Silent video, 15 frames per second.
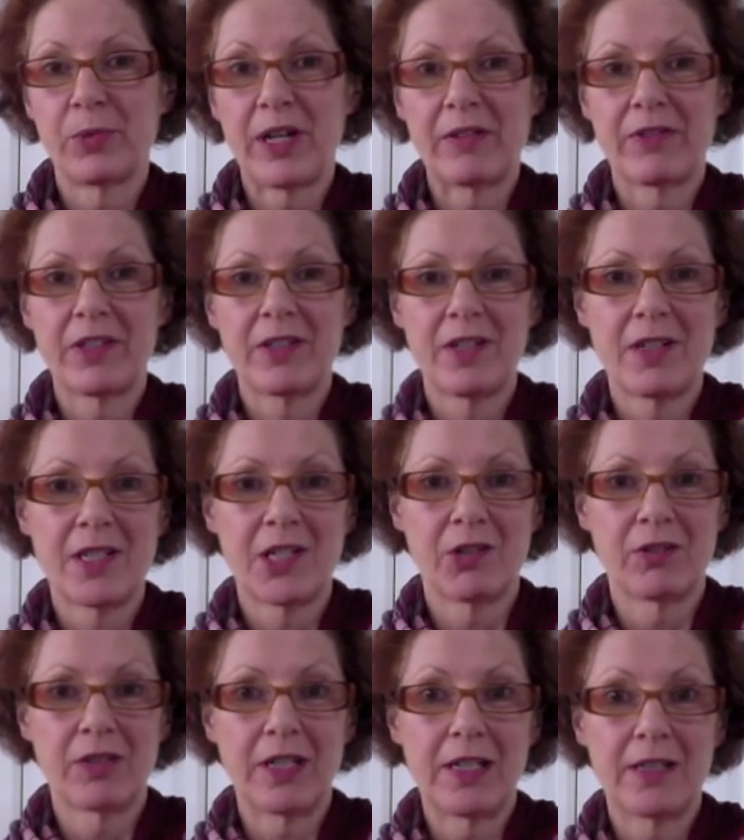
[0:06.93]
Breakfast at
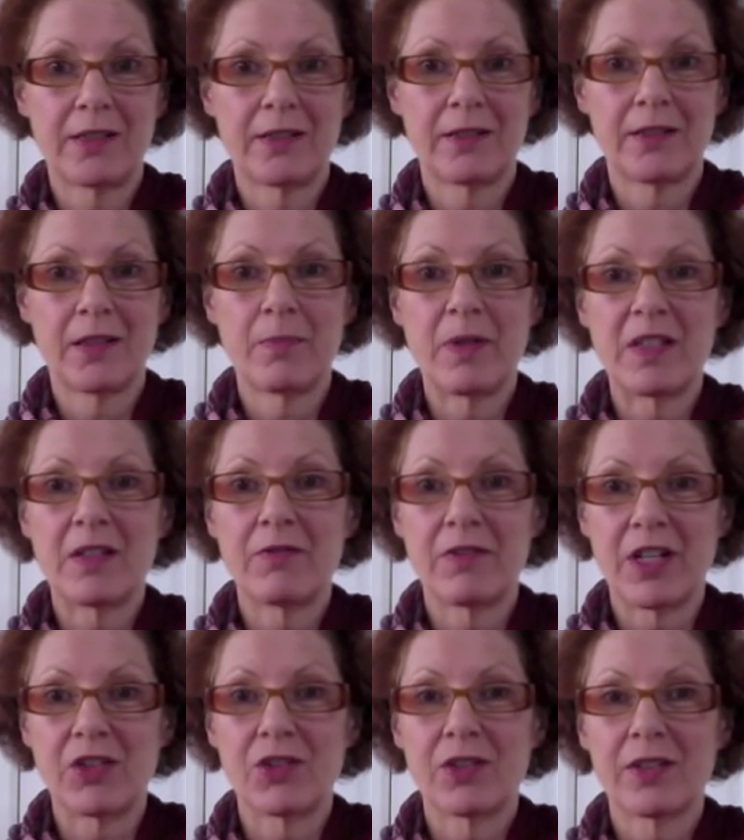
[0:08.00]
Tildy's, The
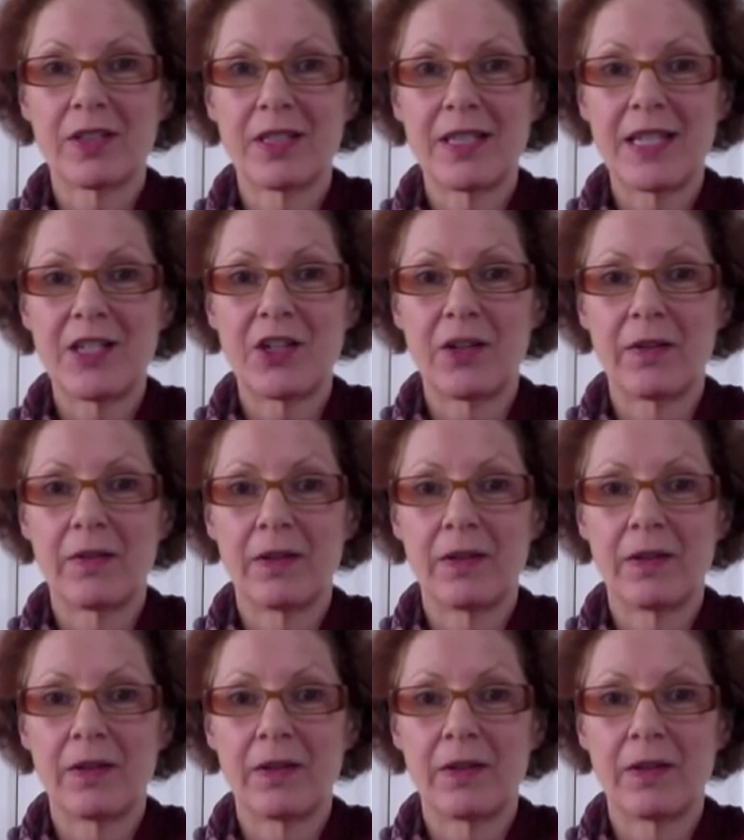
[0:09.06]
Misadventures Continue.